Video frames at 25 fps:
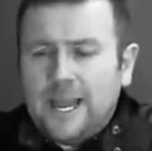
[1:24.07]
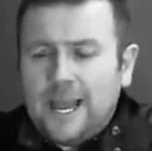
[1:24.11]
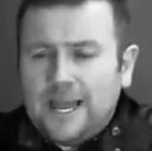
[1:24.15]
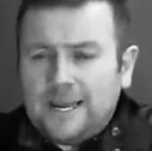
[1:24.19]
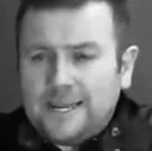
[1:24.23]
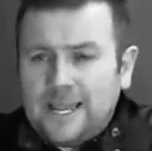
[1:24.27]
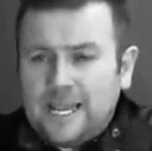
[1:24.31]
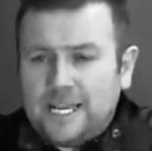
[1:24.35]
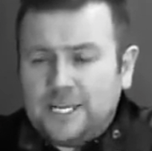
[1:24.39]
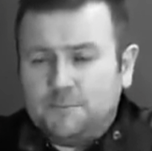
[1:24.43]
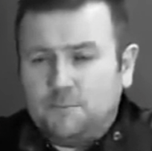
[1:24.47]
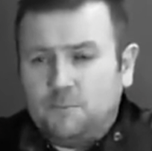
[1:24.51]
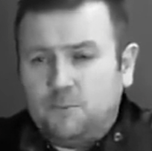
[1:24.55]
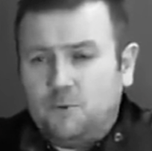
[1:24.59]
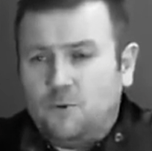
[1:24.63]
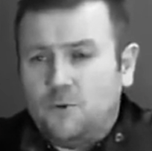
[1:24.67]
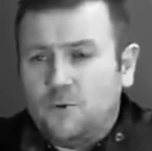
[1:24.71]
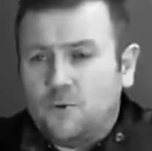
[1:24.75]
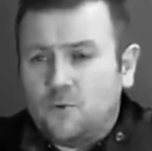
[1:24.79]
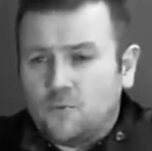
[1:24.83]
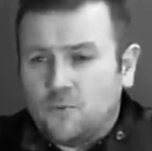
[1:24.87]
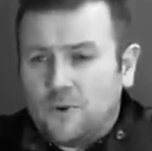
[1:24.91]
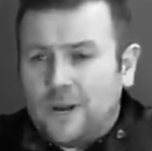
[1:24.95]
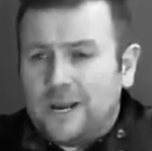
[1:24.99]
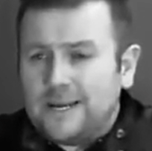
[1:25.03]
an exploit
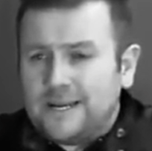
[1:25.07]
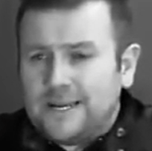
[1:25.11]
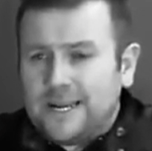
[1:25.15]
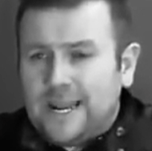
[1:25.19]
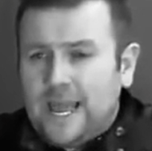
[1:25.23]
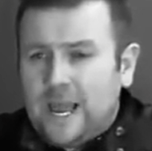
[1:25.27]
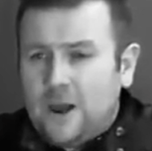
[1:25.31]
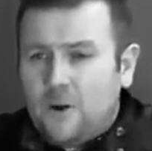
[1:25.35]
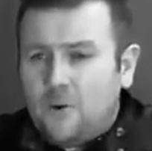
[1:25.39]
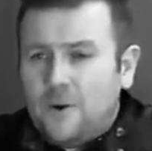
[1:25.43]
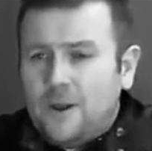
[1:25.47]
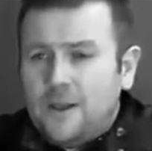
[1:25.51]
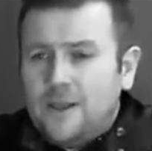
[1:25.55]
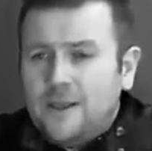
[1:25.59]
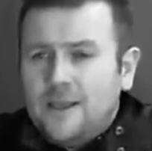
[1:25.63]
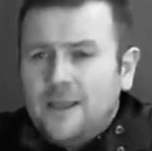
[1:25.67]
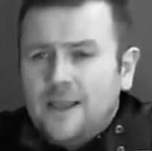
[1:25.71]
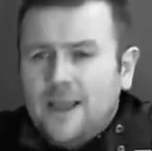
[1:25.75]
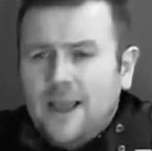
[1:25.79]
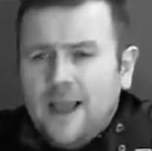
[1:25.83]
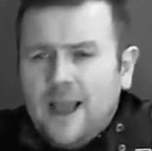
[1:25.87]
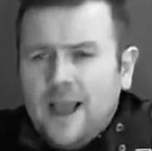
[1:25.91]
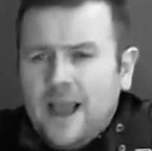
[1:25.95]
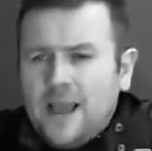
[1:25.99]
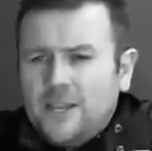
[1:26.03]
right now
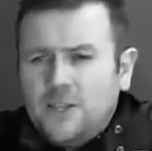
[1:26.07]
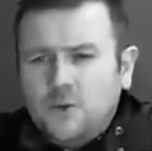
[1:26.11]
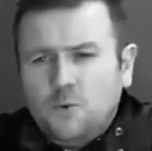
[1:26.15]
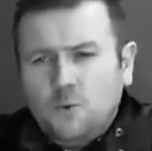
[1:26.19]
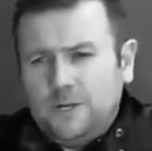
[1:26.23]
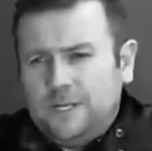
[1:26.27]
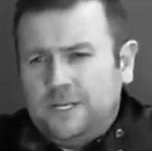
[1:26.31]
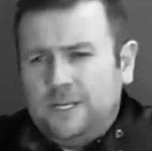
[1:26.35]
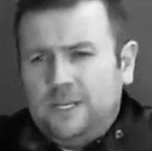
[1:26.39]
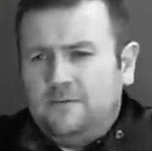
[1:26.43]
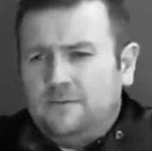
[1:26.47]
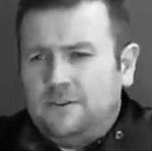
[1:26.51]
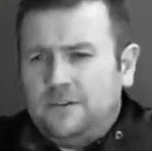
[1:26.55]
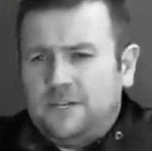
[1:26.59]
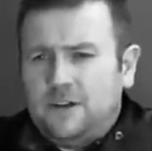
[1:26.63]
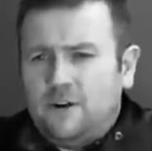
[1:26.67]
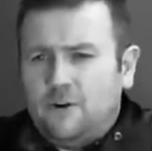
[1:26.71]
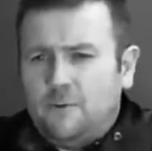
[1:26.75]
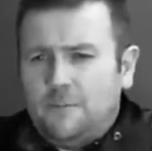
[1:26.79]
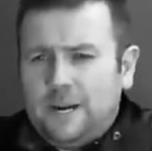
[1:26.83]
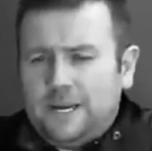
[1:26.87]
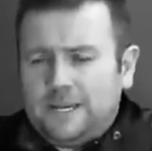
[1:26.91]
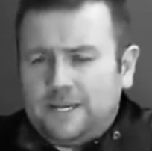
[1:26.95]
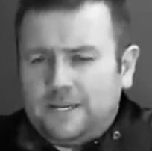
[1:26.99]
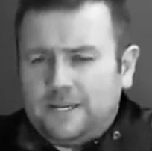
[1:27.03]
and you wouldn't even know about